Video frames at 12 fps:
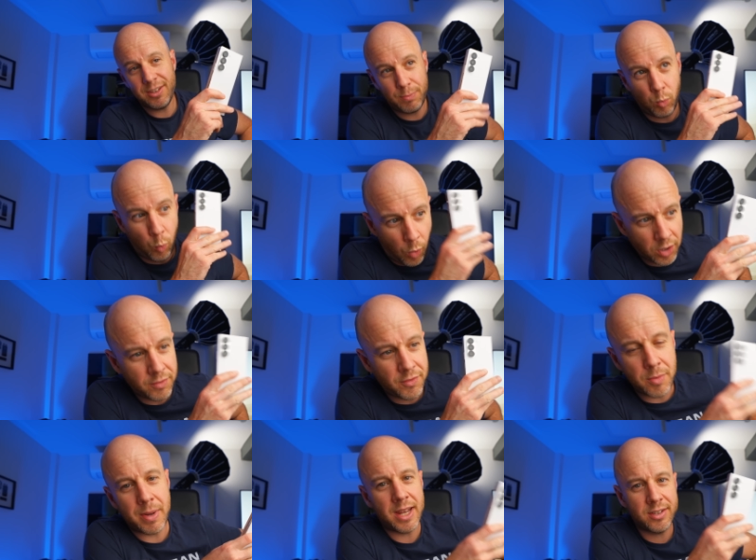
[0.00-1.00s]
It's one of
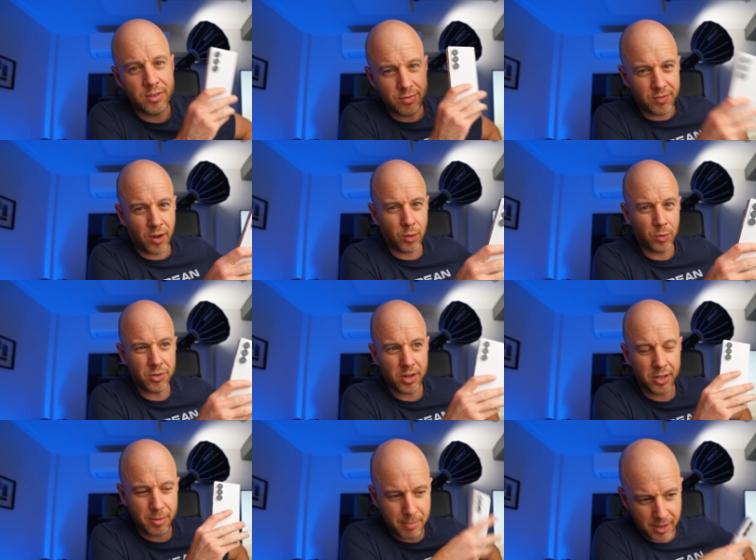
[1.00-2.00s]
the best folds
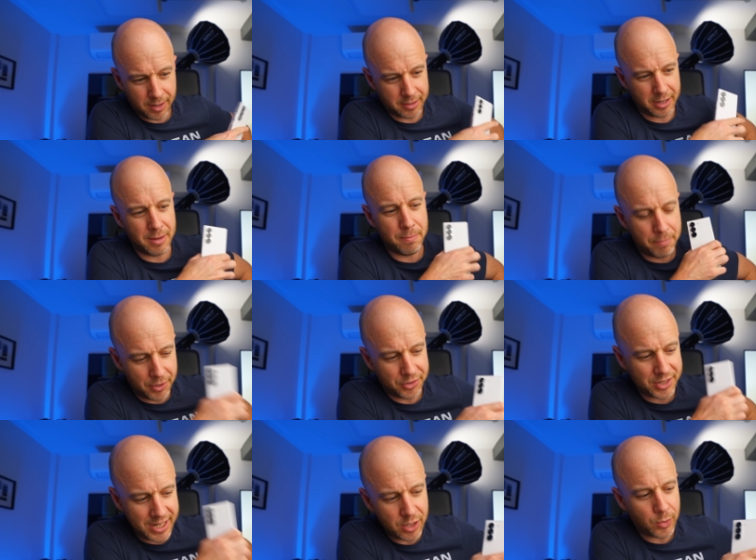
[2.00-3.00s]
on the market,
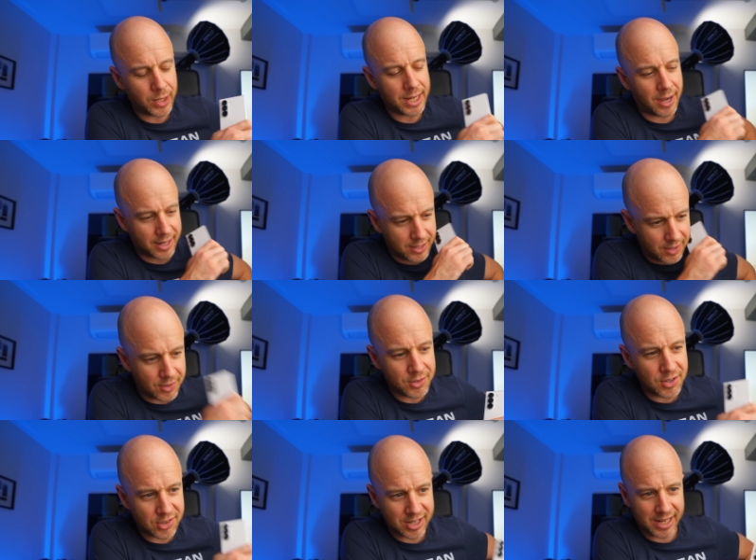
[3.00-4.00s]
but equally I can
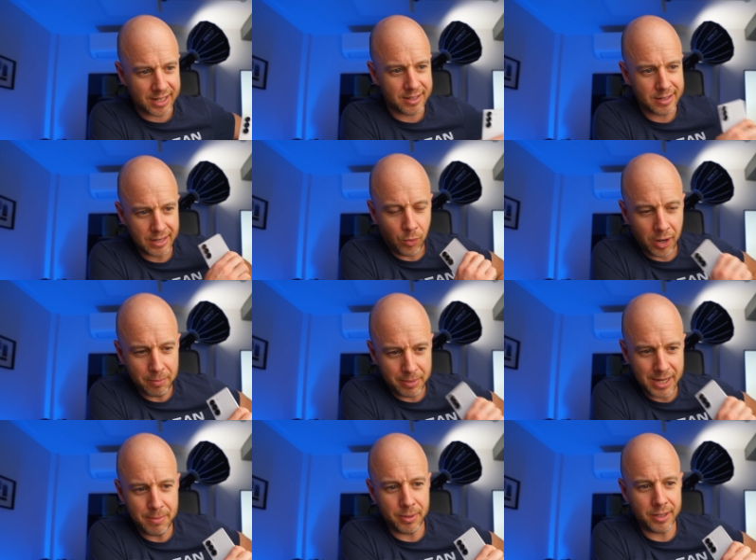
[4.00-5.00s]
understand why
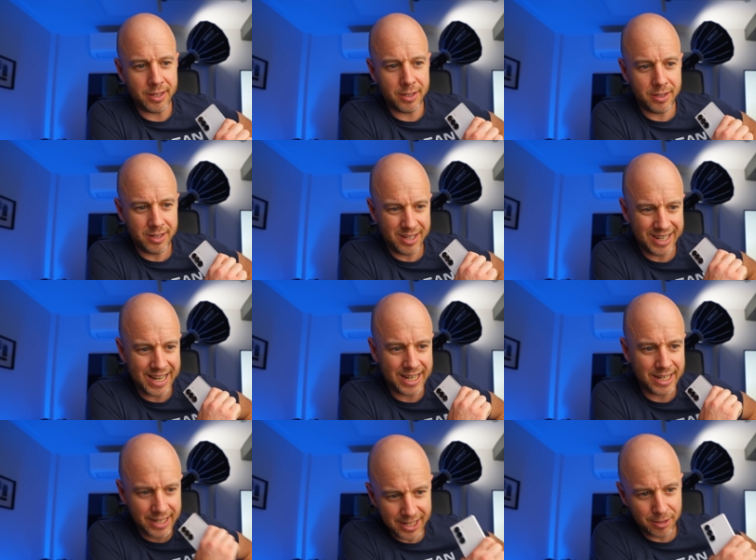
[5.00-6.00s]
people people are, are, getting
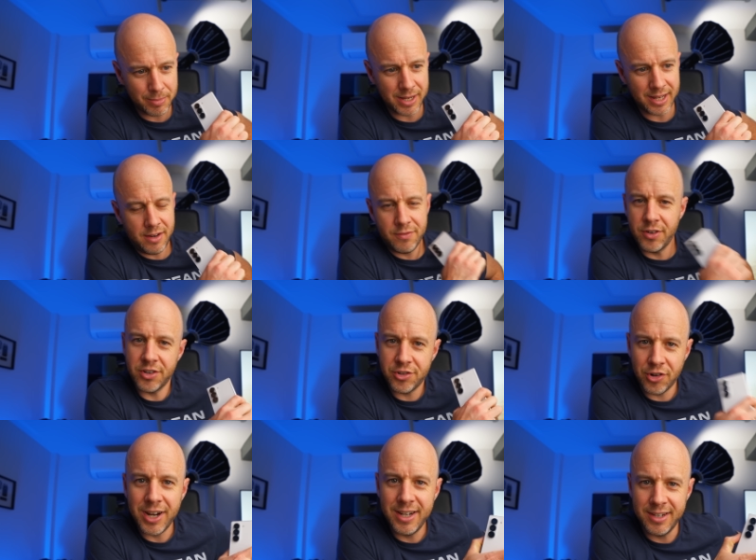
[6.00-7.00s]
a little bit
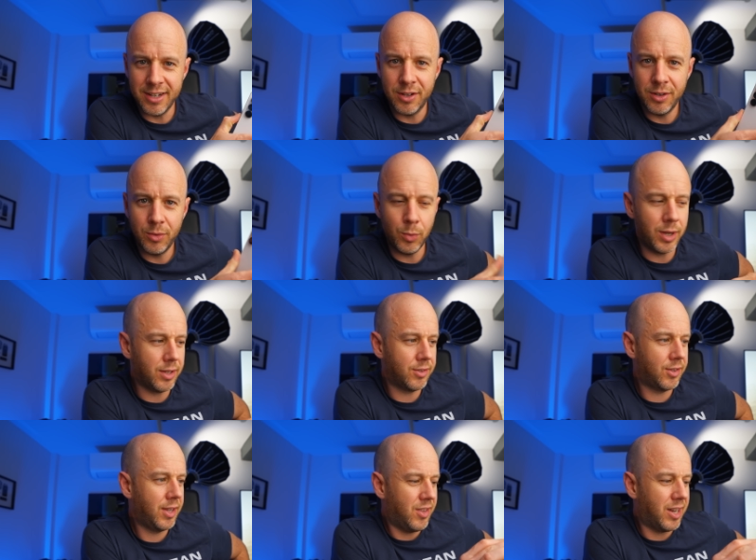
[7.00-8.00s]
frustrated
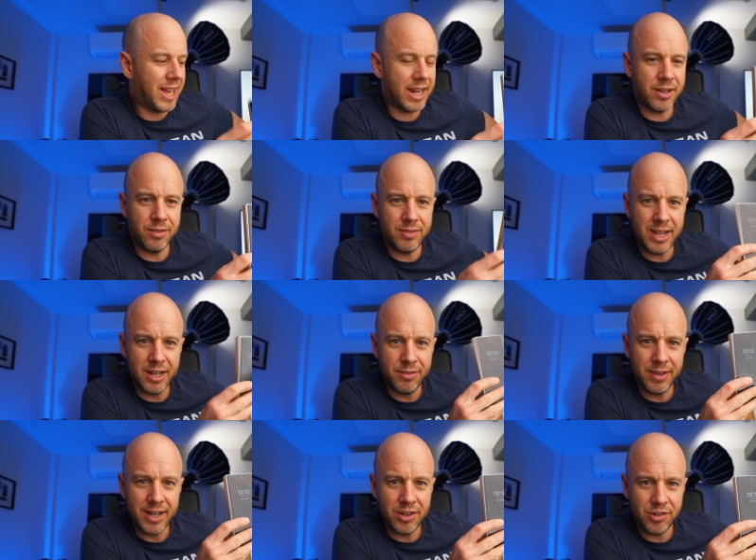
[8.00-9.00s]
with the lack of
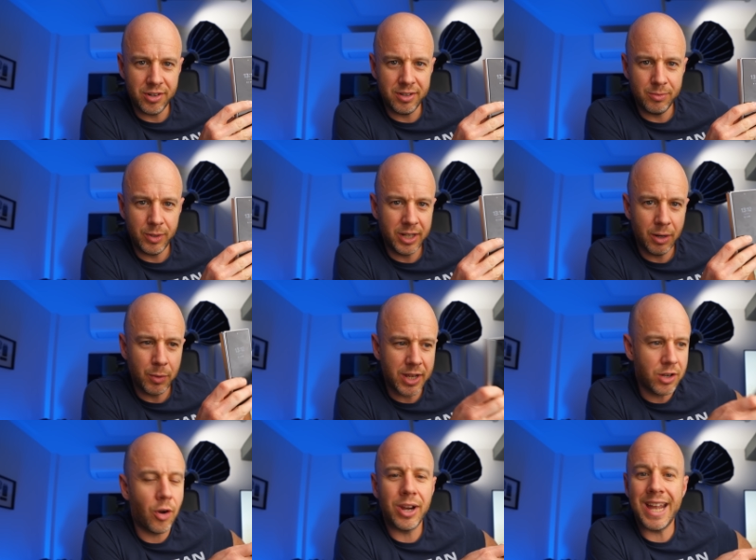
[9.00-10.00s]
innovation, with, you know, with
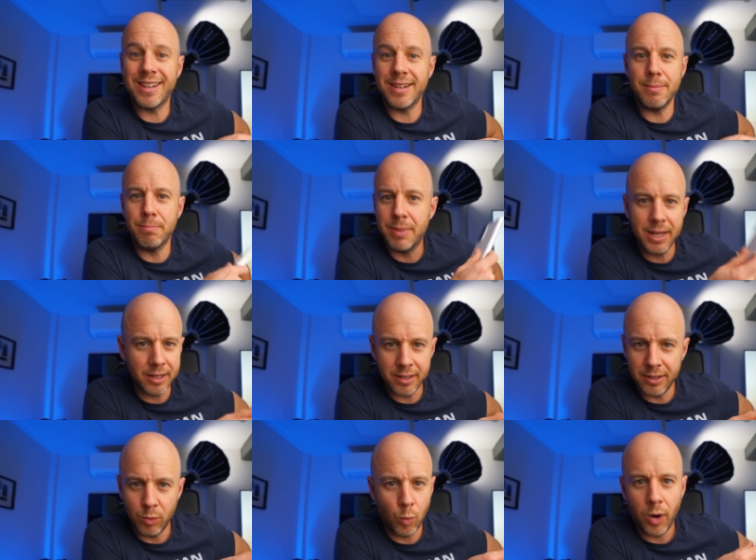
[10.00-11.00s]
it not getting
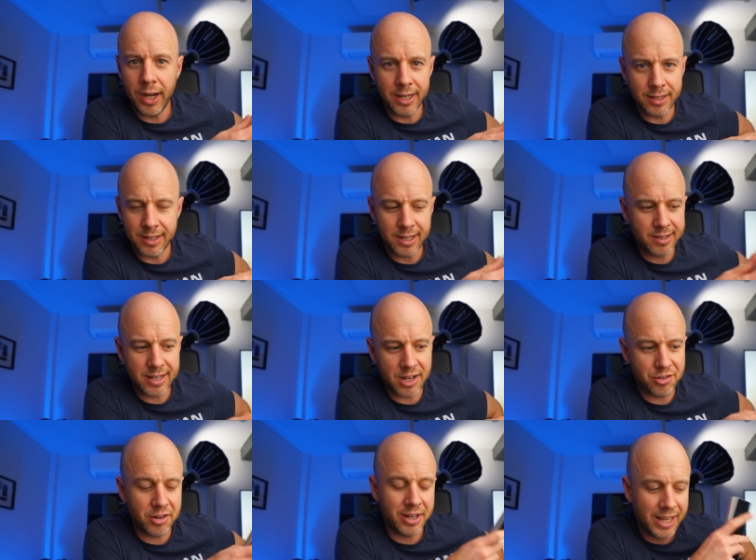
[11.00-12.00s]
bigger, wider,
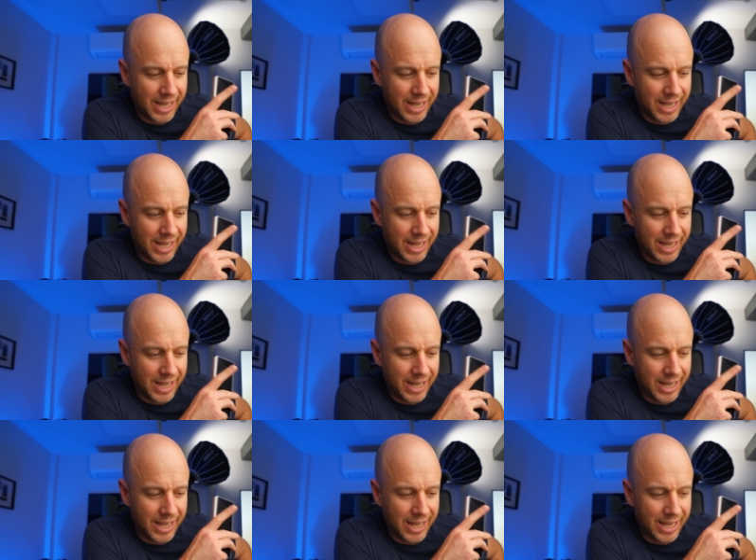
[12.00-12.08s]
etc.